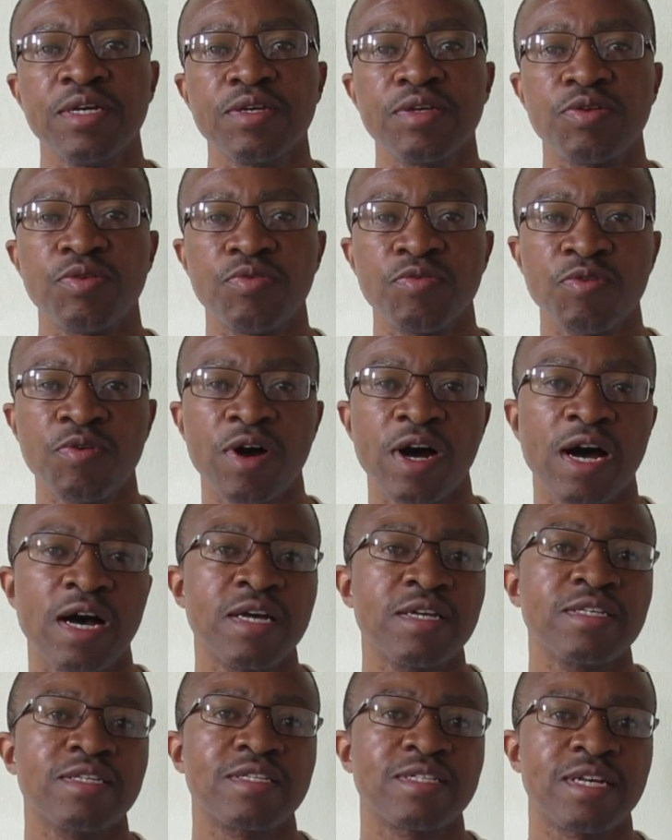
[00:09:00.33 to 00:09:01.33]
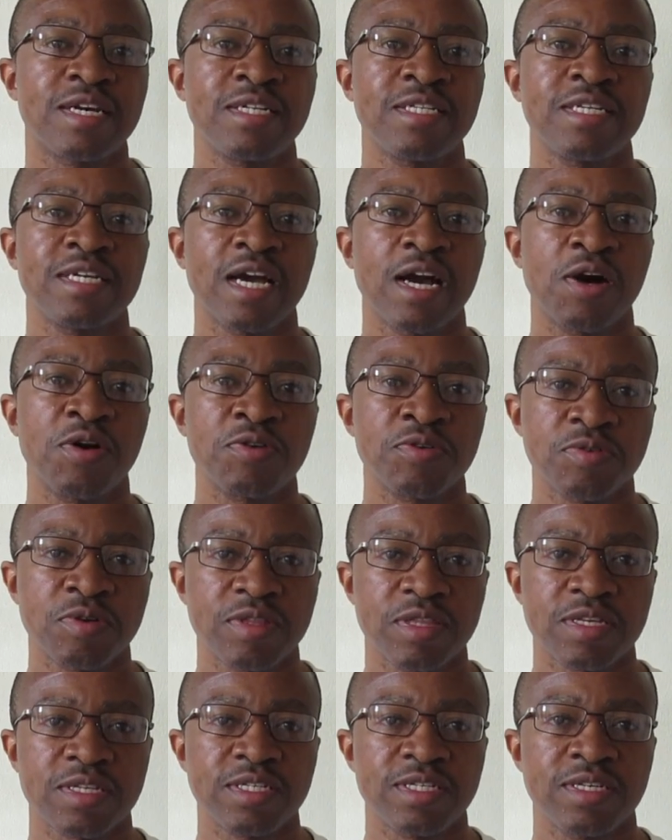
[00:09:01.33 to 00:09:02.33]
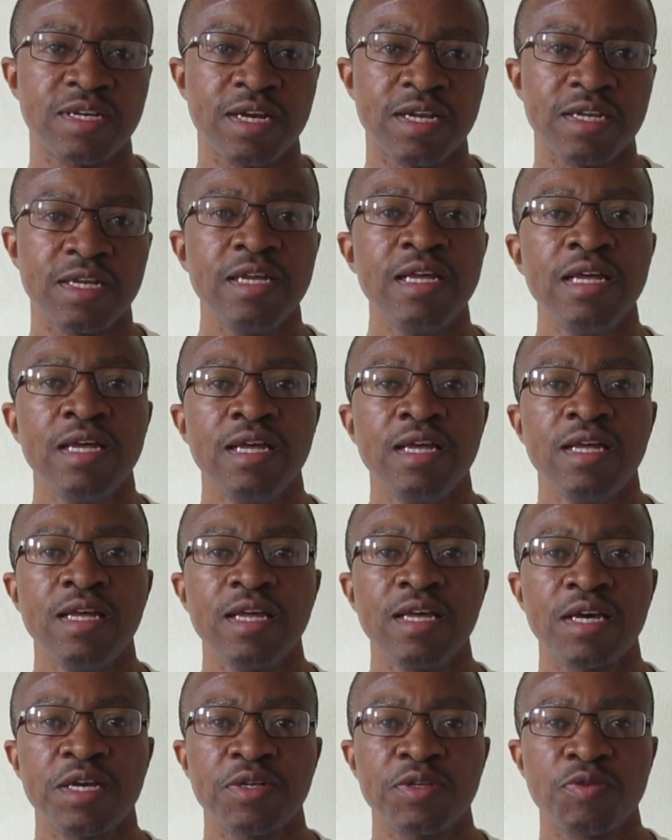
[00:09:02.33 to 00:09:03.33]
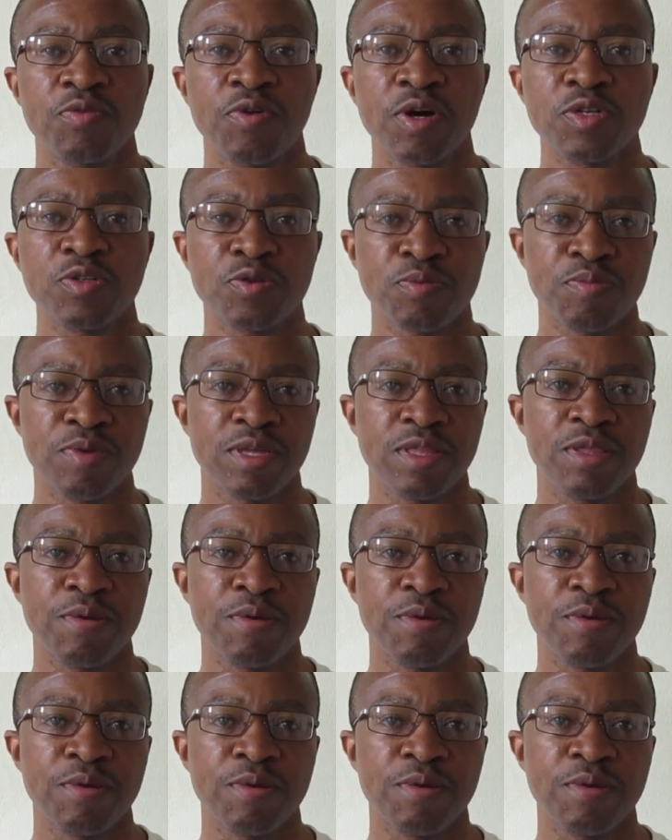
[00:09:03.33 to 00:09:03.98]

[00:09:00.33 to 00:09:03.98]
You are starting out on this journey and you want to be